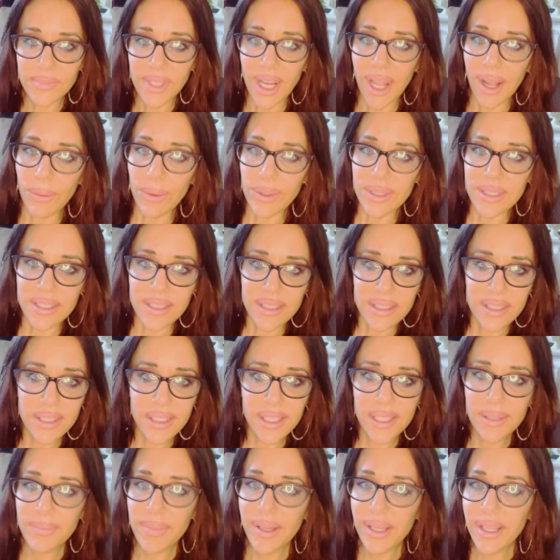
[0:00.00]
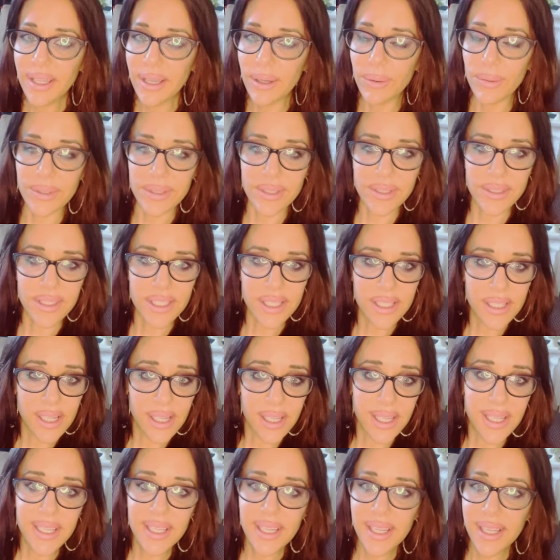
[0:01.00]
I wasn't sleeping, I wasn't
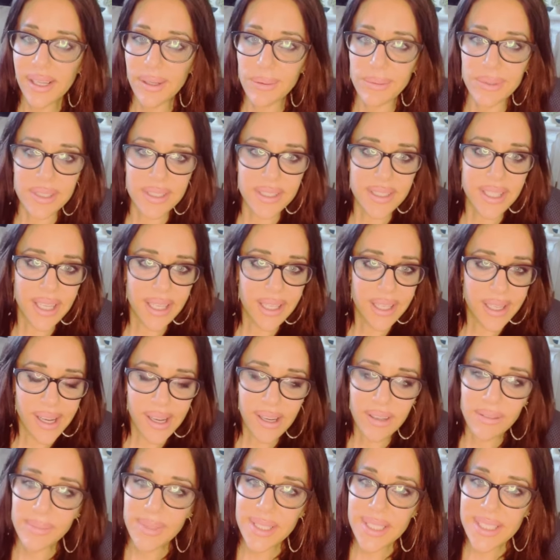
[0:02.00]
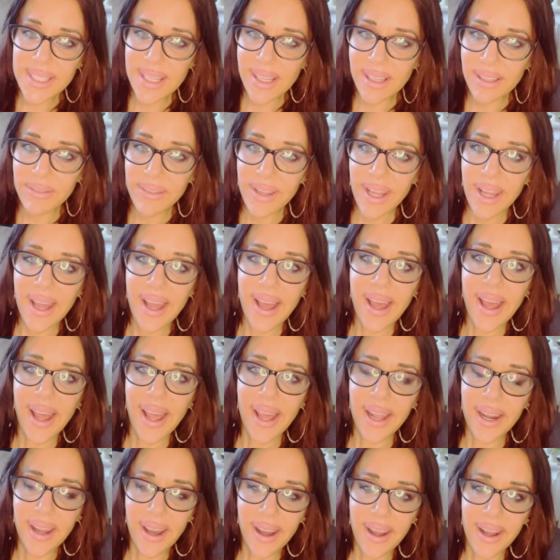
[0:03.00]
eating, I wasn't taking care of myself,
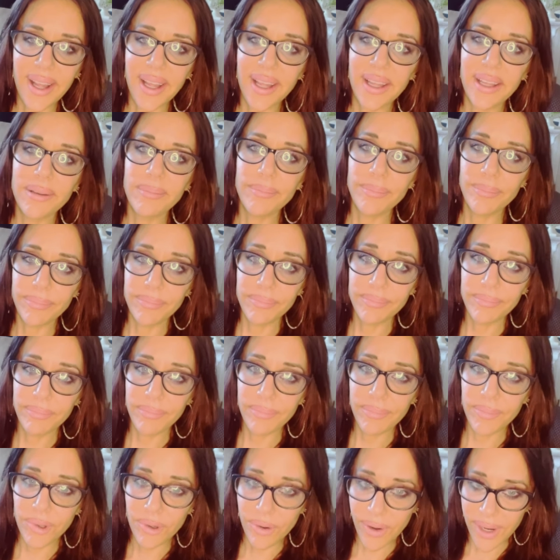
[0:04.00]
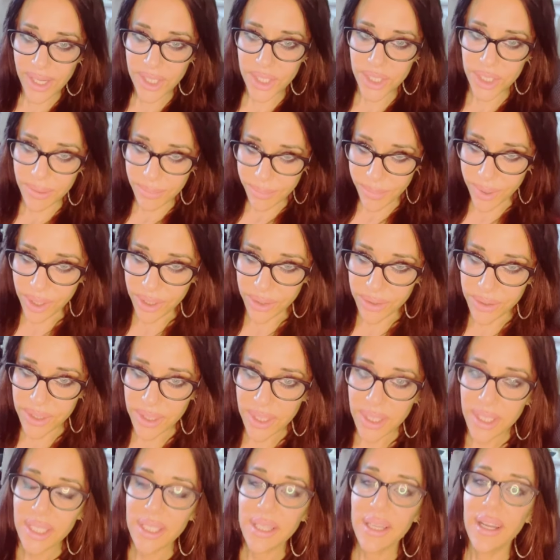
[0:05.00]
and I crashed and burned.
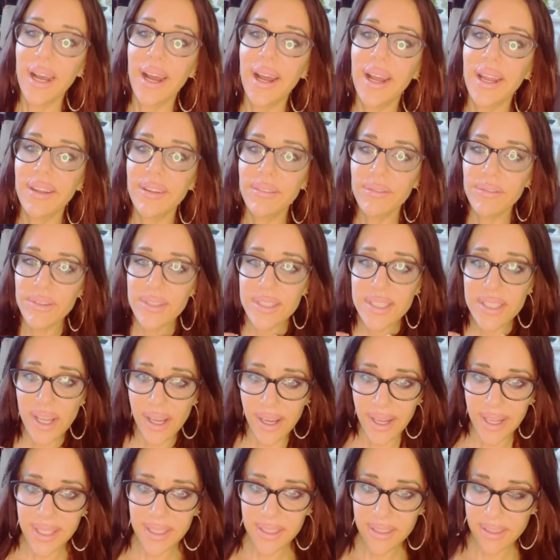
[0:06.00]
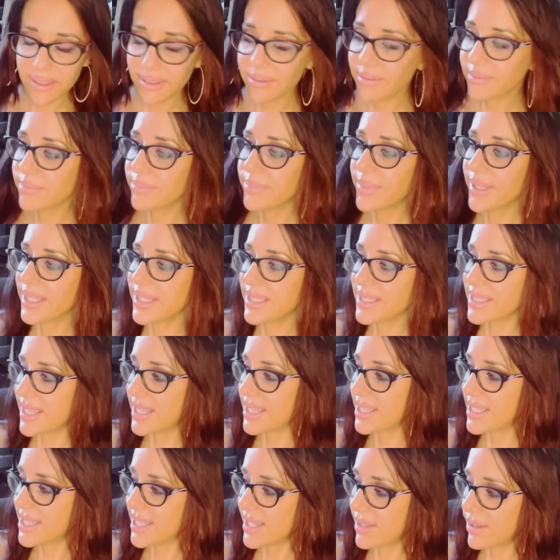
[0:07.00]
I resigned because
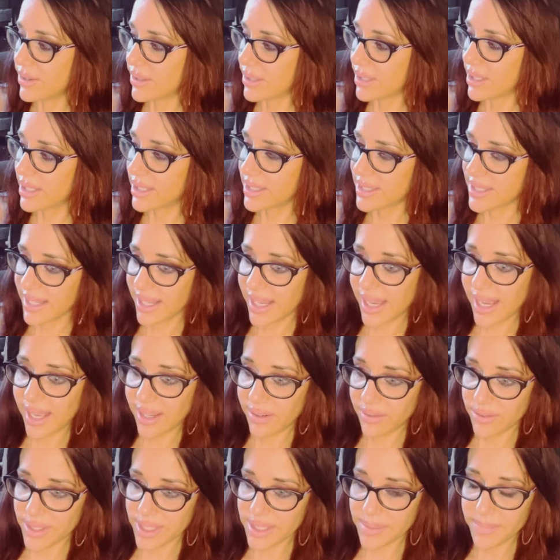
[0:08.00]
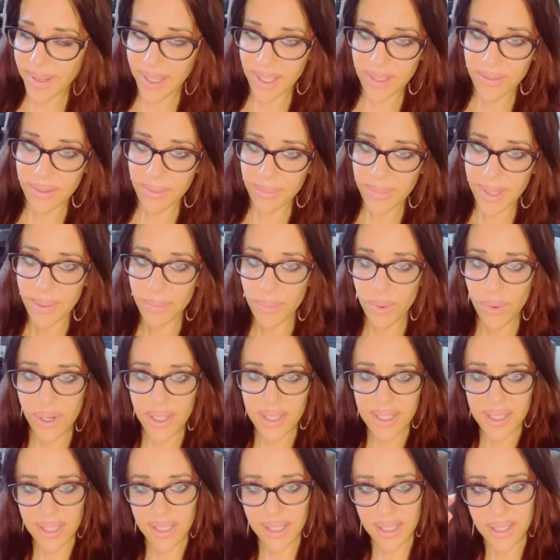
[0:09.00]
I had respect for my
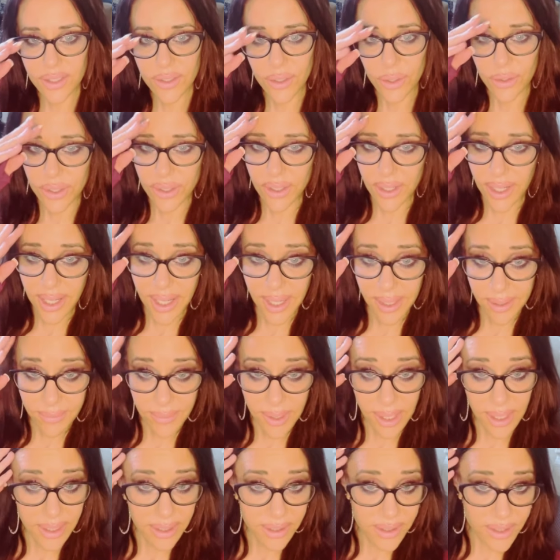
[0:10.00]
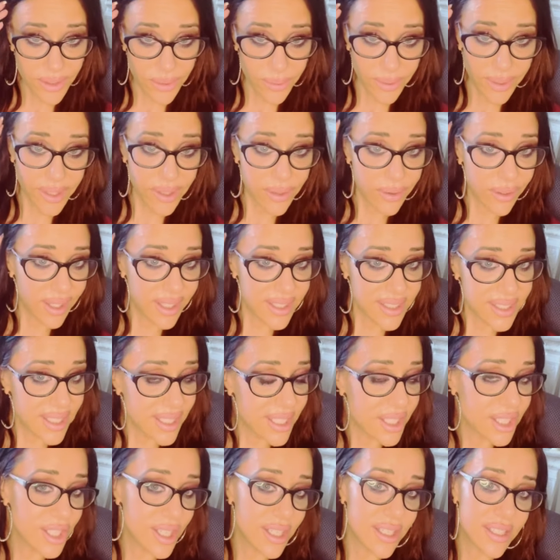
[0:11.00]
boss, and I told her, I'm not doing you guys
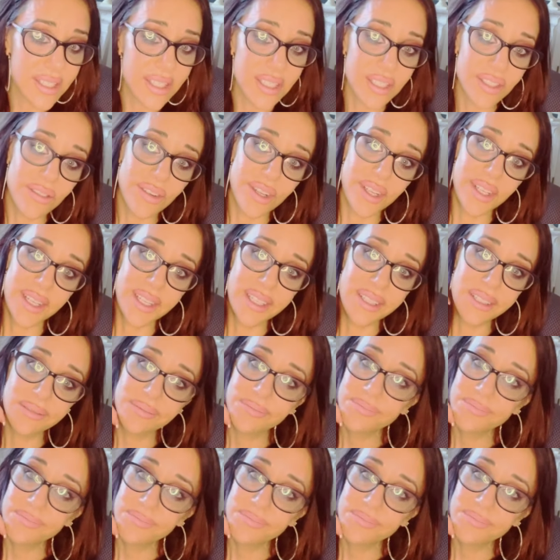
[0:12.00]
any justice right now.